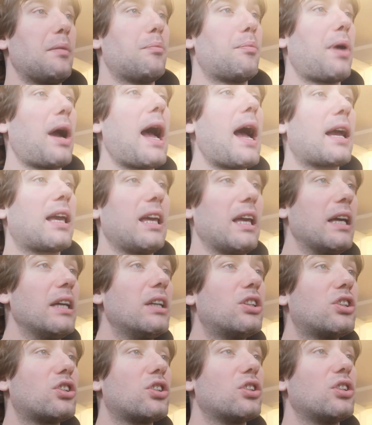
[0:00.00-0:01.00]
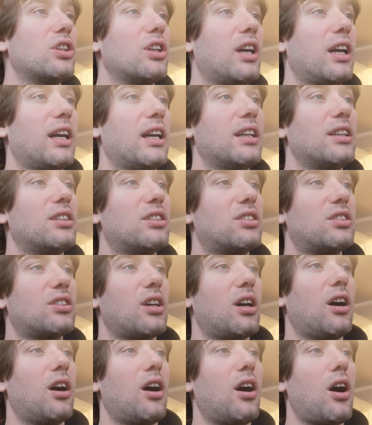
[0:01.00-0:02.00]
package, his
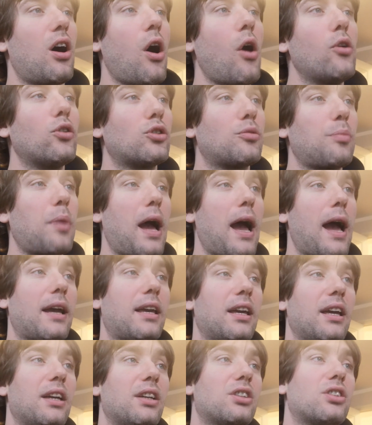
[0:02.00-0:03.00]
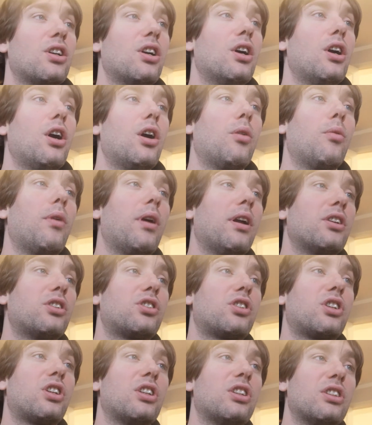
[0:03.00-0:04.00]
host package,
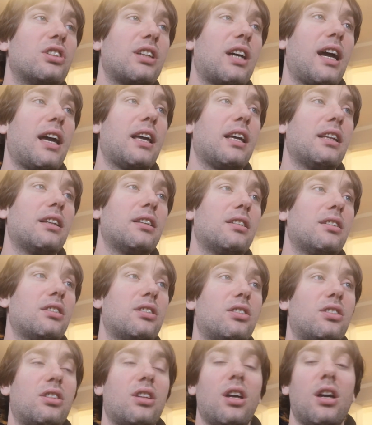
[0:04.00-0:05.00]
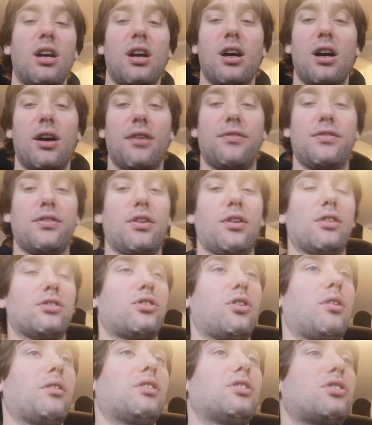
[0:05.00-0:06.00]
which contains a few.
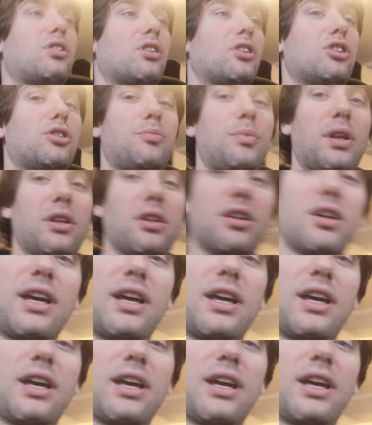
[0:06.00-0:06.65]
So I'm just going to spin the